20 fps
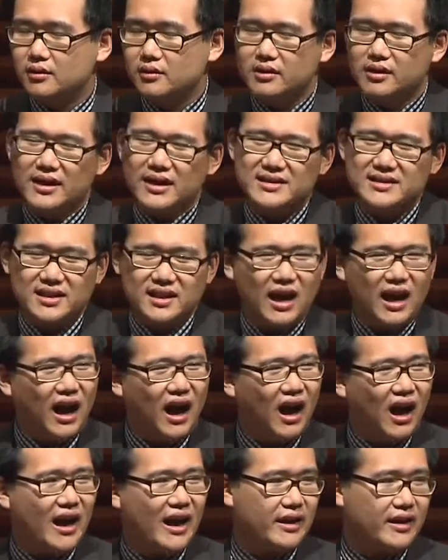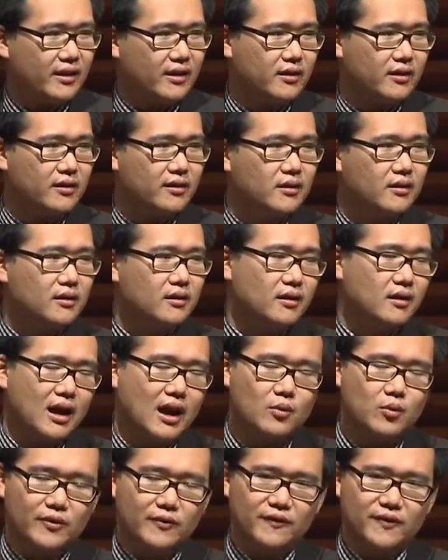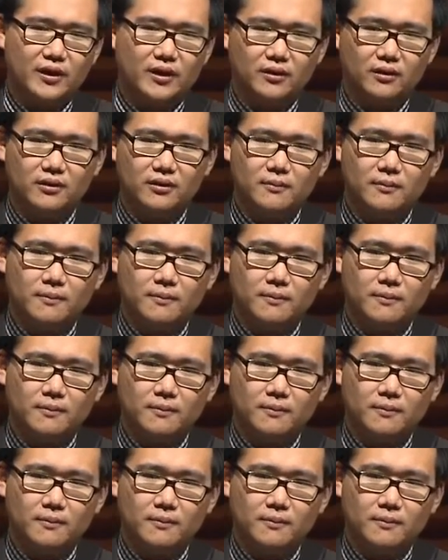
the next high I would feel.